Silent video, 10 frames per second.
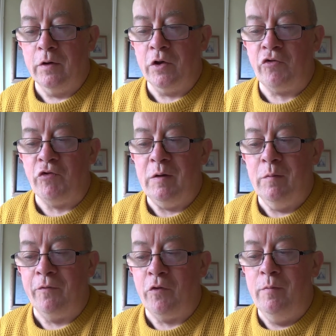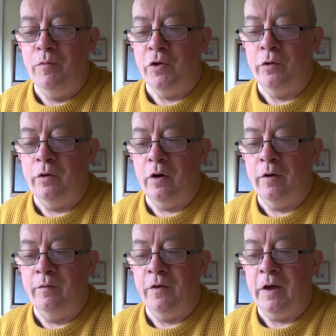a stream of crimson
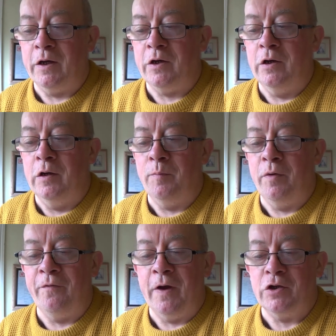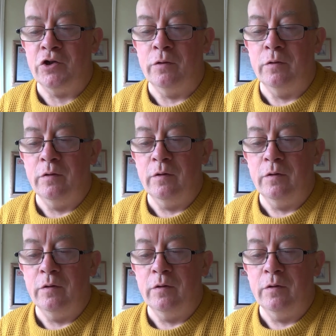on vehicular perfection.